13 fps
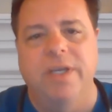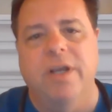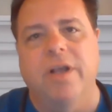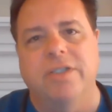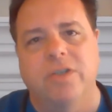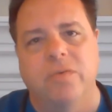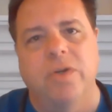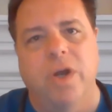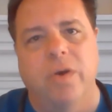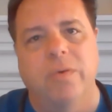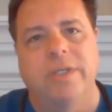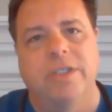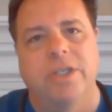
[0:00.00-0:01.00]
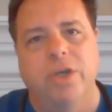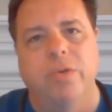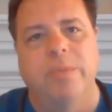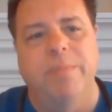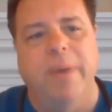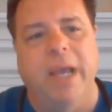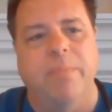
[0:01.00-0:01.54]
also known as the
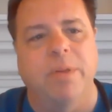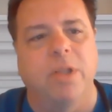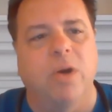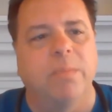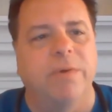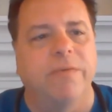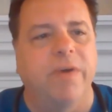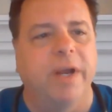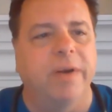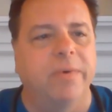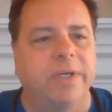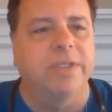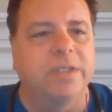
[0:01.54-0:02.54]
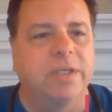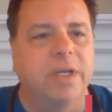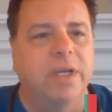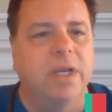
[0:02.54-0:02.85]
human papillomavirus.